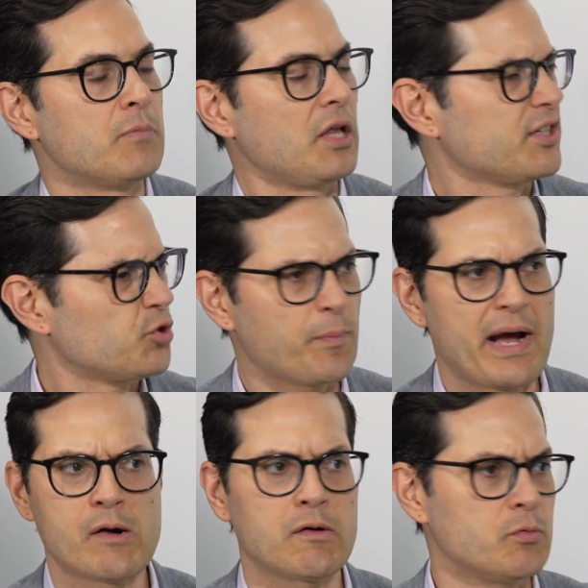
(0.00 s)
Electric
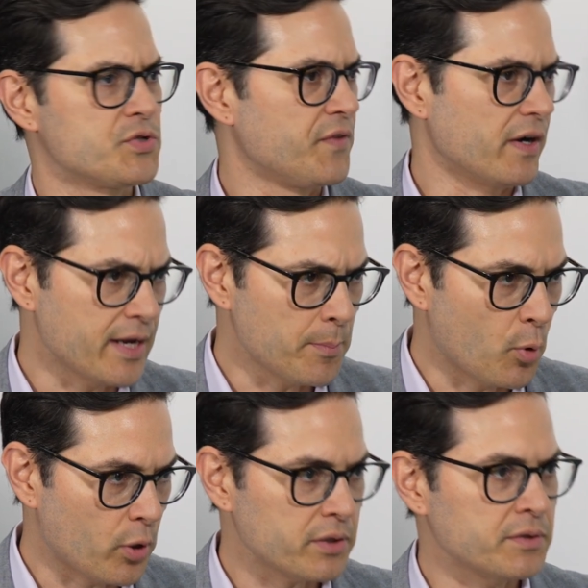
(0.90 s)
power was very
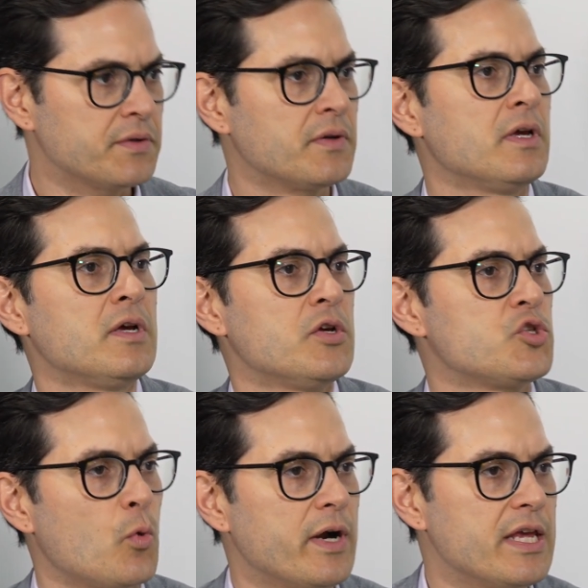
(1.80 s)
important
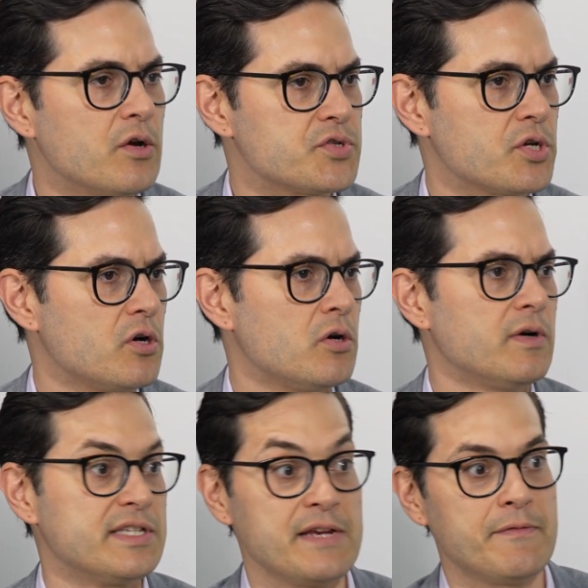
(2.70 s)
20 years
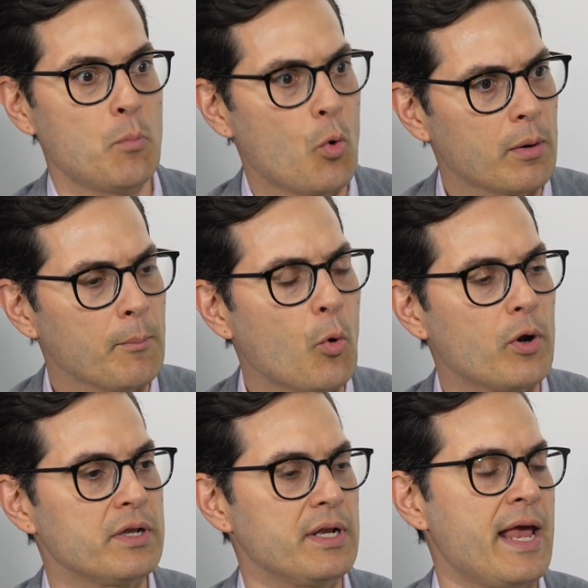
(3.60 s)
ago. It's even more
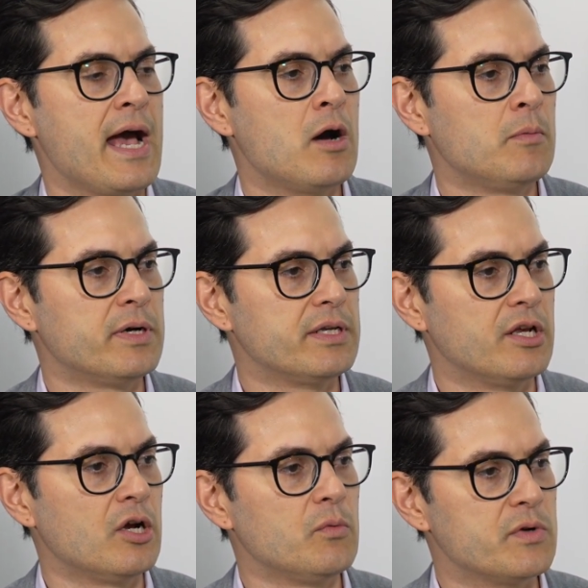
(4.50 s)
important now, but
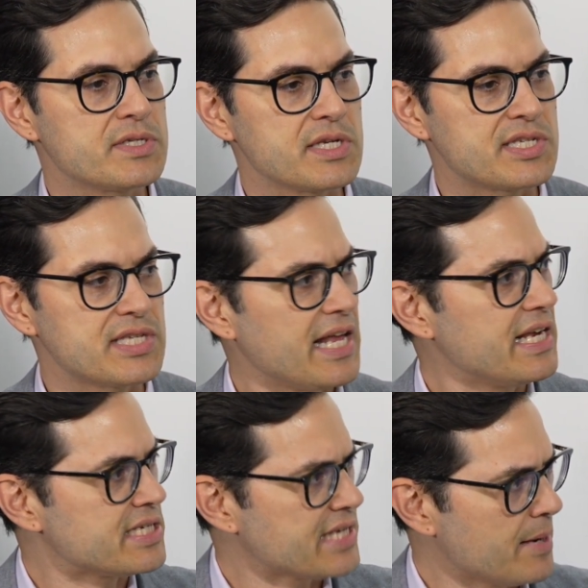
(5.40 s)
it was
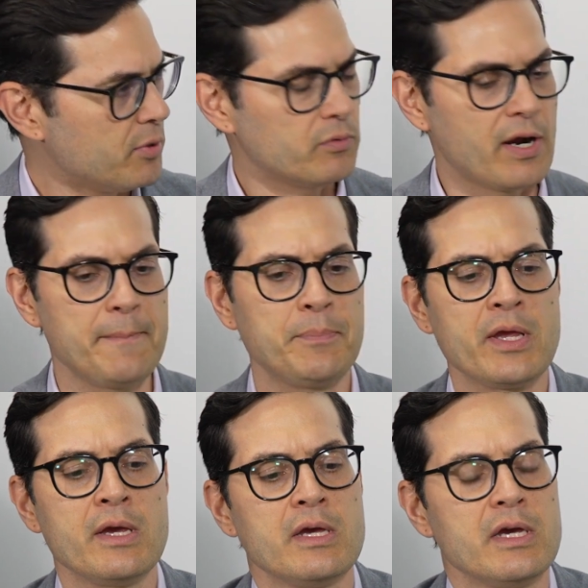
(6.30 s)
steady, stable, right?
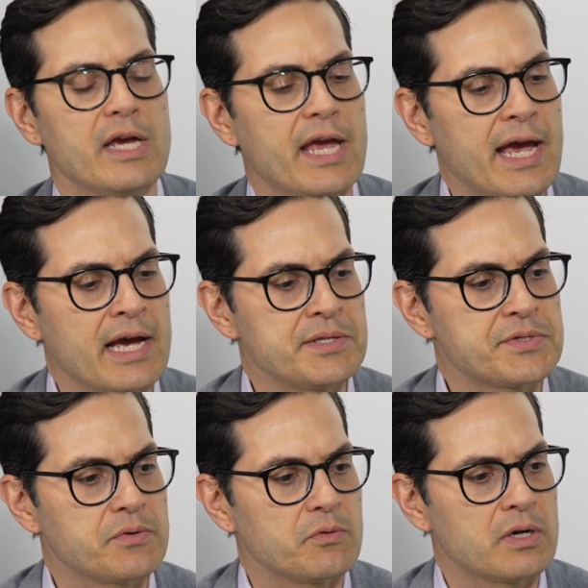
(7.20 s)

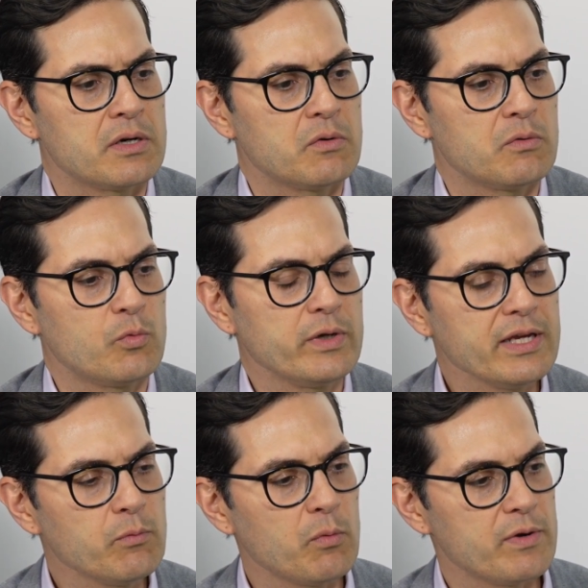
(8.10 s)
And
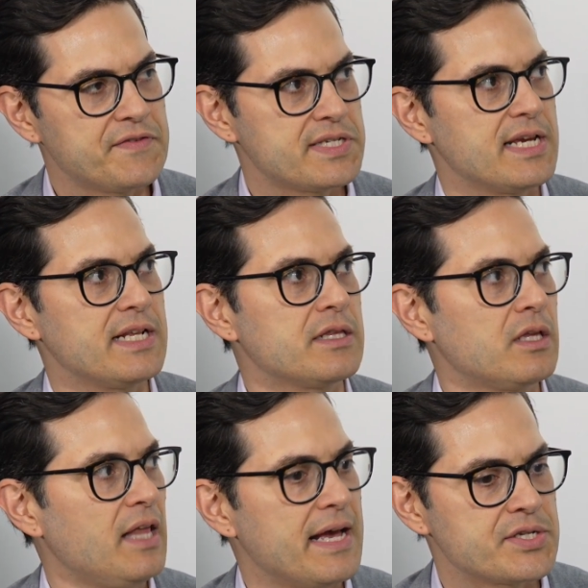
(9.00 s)
really what we've seen in
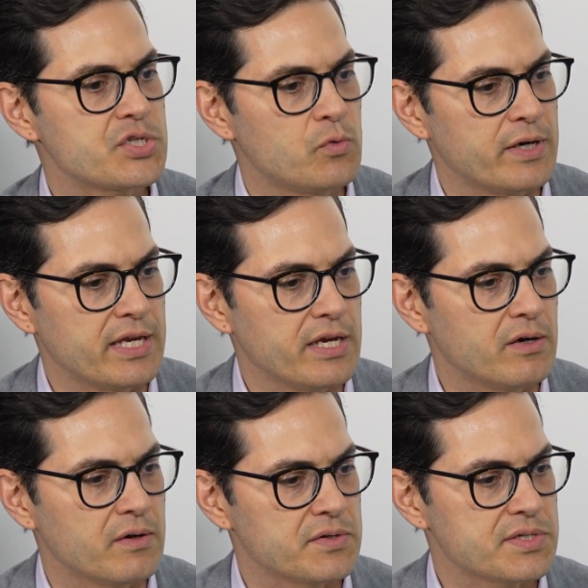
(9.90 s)
the last 20
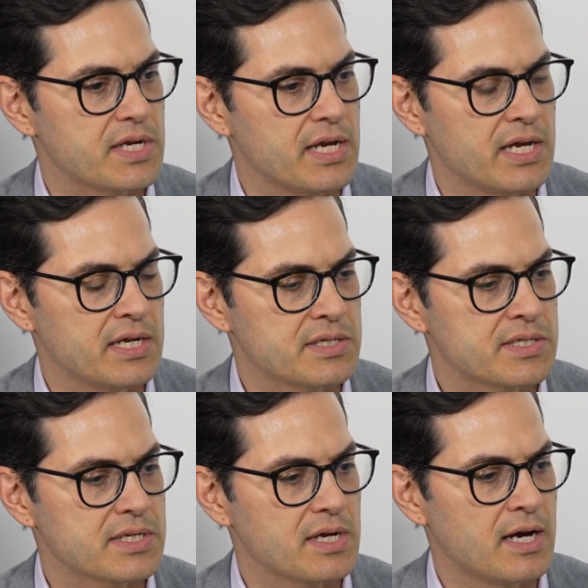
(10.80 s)
years
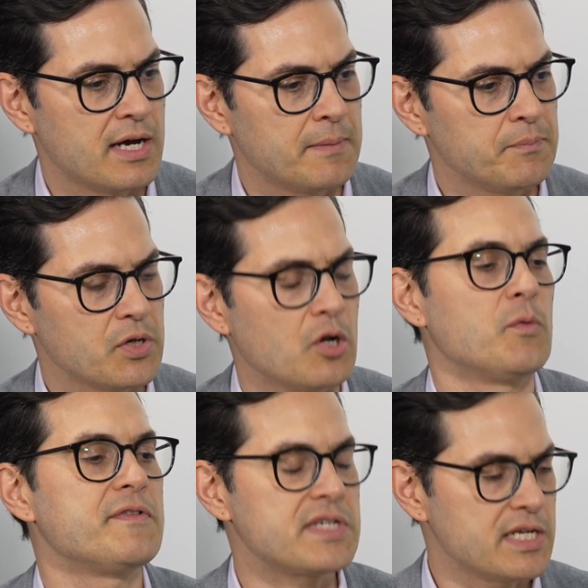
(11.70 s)
is,
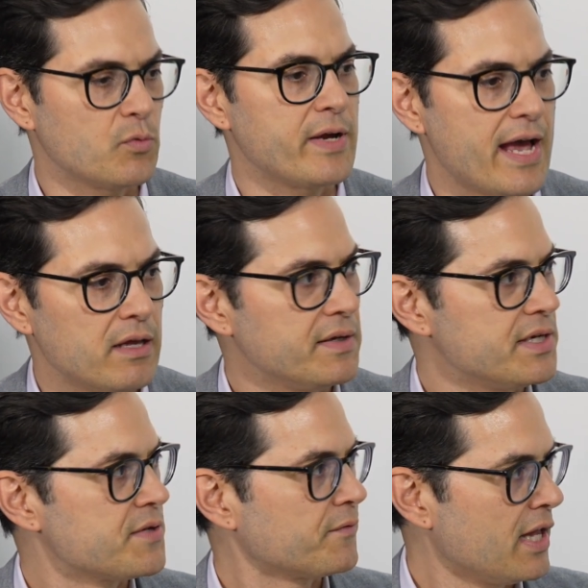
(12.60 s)
we've seen the
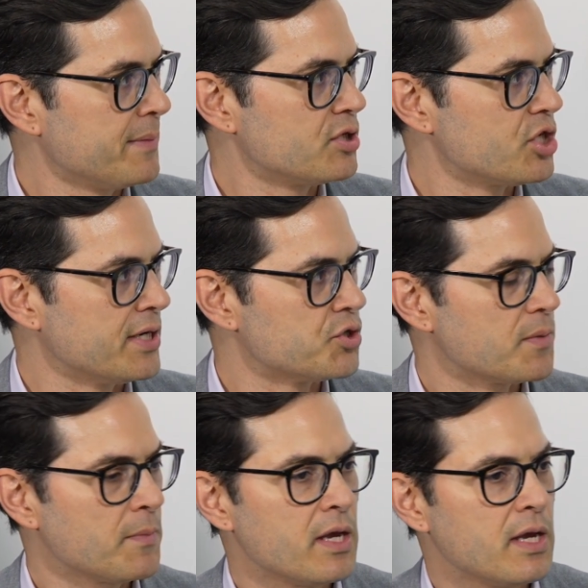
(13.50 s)
realities of climate change.